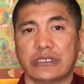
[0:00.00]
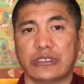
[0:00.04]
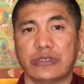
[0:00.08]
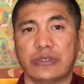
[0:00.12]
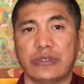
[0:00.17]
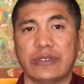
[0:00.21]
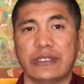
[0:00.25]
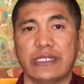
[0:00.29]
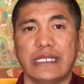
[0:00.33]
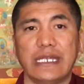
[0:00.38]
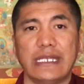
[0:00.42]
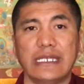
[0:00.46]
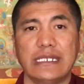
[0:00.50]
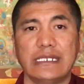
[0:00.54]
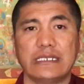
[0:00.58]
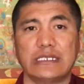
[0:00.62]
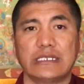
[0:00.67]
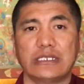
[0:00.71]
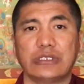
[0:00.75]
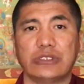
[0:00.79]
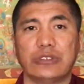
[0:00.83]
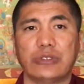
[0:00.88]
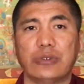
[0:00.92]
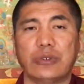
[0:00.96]
so there
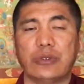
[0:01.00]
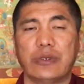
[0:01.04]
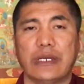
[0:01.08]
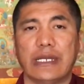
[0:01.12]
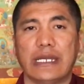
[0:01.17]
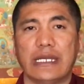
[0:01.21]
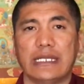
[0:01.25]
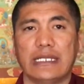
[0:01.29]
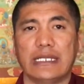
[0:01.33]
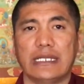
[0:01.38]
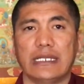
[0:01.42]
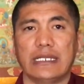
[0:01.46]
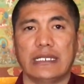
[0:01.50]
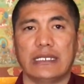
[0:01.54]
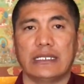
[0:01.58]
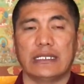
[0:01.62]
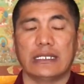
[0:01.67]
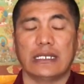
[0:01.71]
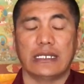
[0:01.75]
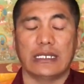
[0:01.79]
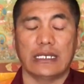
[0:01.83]
is no any